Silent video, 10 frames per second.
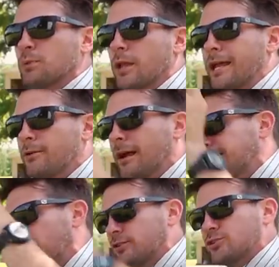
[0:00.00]
plate, right
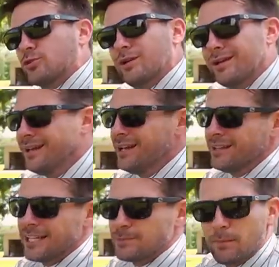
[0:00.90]
there on the tree.
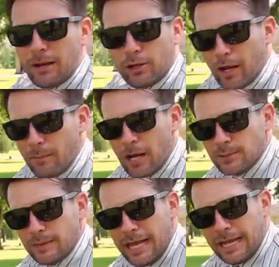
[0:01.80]
That's been my
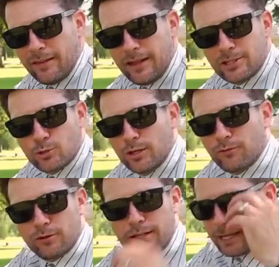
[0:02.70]
grandma's been hanging on that tree
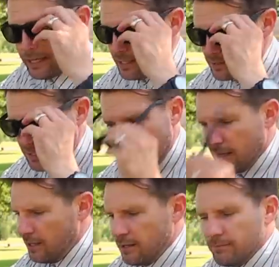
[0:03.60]
for decades.
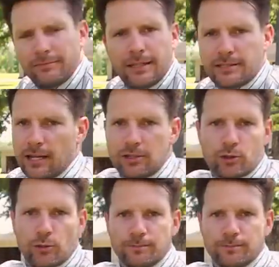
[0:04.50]
That's not true.